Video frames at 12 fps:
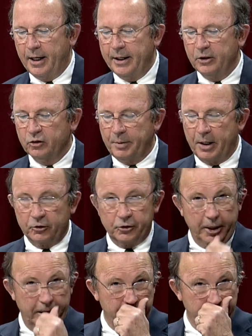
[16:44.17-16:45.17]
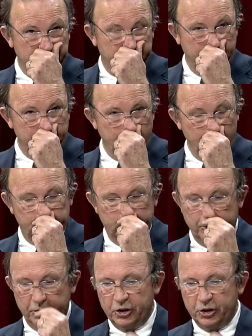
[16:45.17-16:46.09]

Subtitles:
Isabel is an interesting person.